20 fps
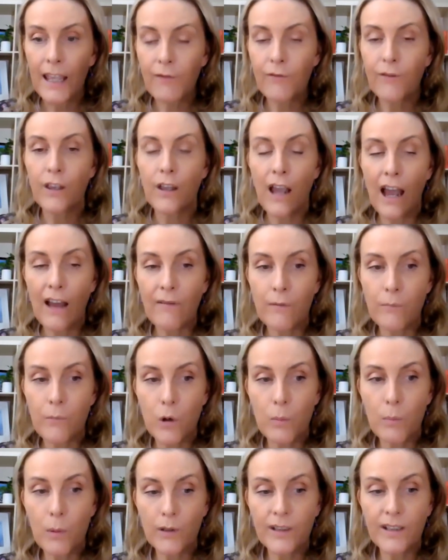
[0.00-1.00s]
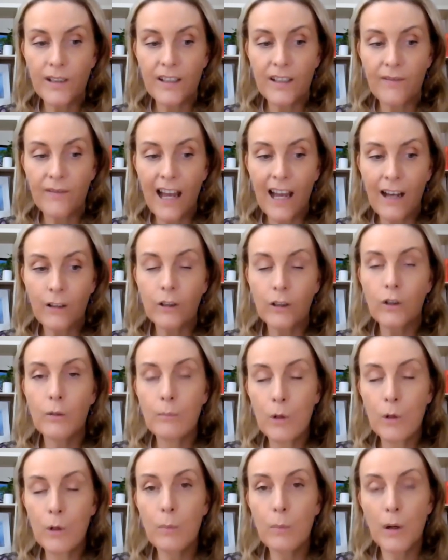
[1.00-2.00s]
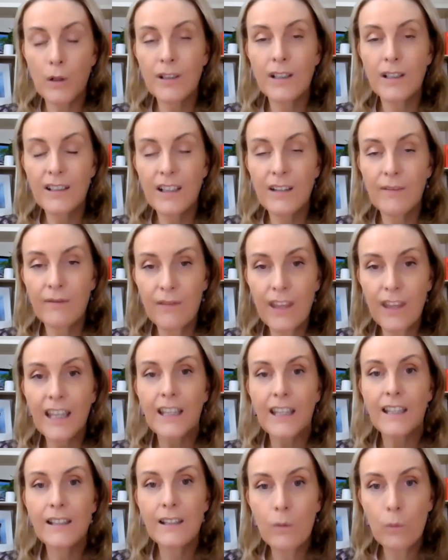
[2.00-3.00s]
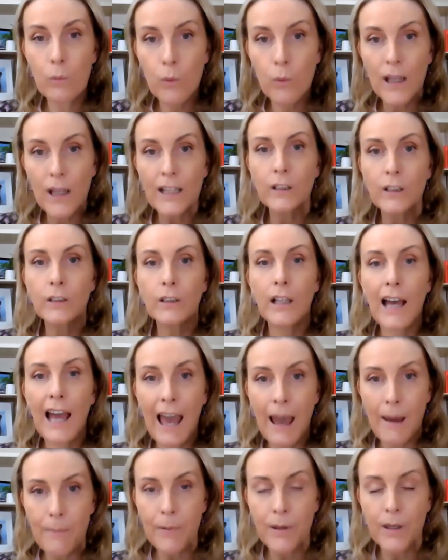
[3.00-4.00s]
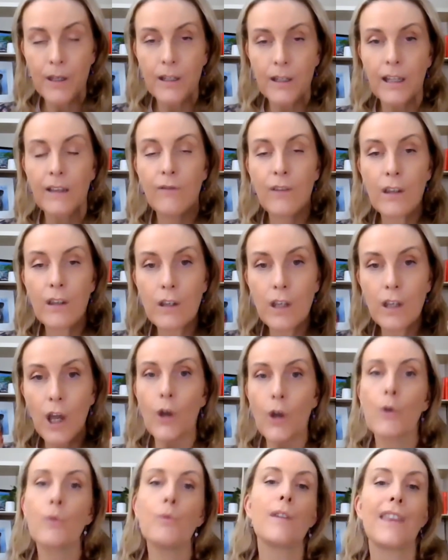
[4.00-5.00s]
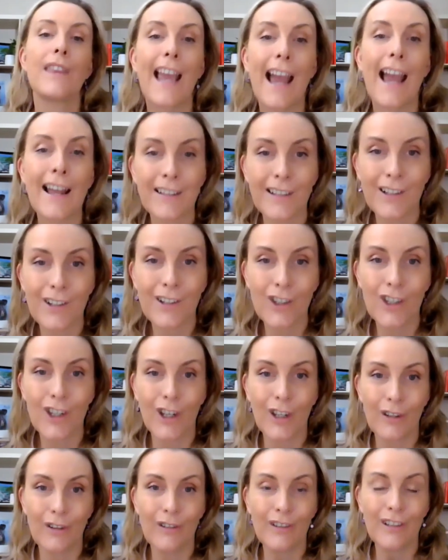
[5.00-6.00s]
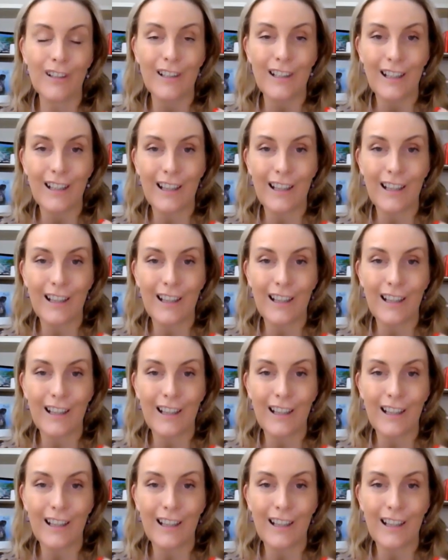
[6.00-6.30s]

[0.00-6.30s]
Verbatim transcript: if you have a more positive outlook more positive things will happen if you go with the attitude